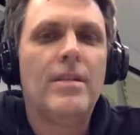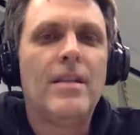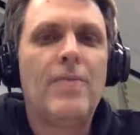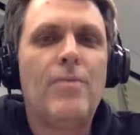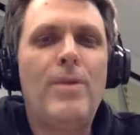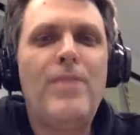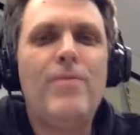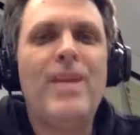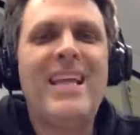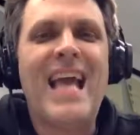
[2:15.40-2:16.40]
like, what do you,
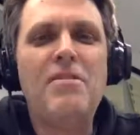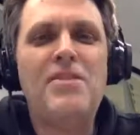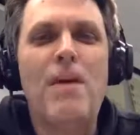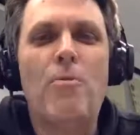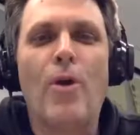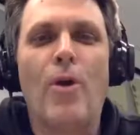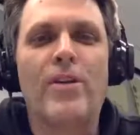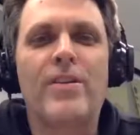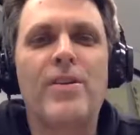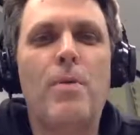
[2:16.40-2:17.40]
like, how does that
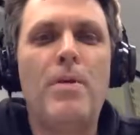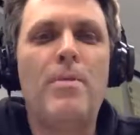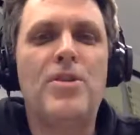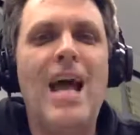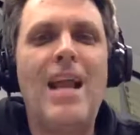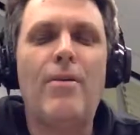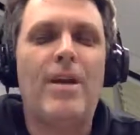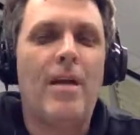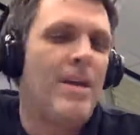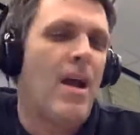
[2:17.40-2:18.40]
work? Do you put Machado?
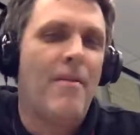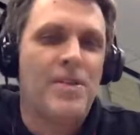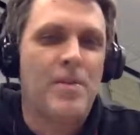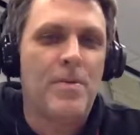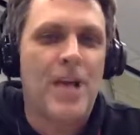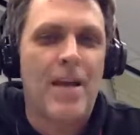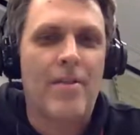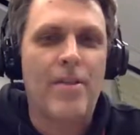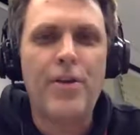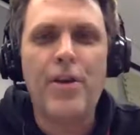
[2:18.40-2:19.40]
I mean, obviously Machado
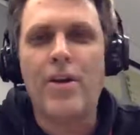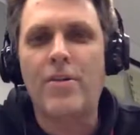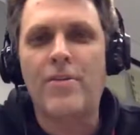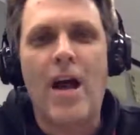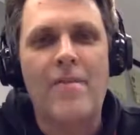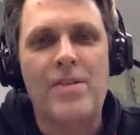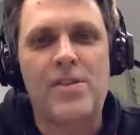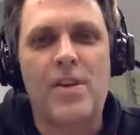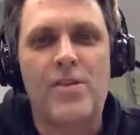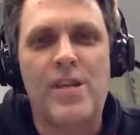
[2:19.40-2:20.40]
at third,
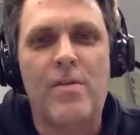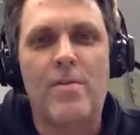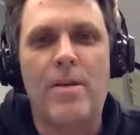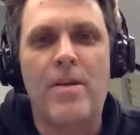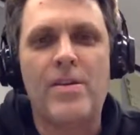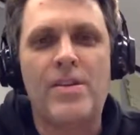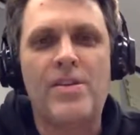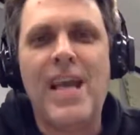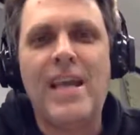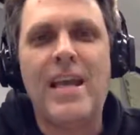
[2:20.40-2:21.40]
obviously Jose Ramirez at
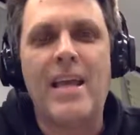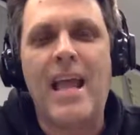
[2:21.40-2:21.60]
second.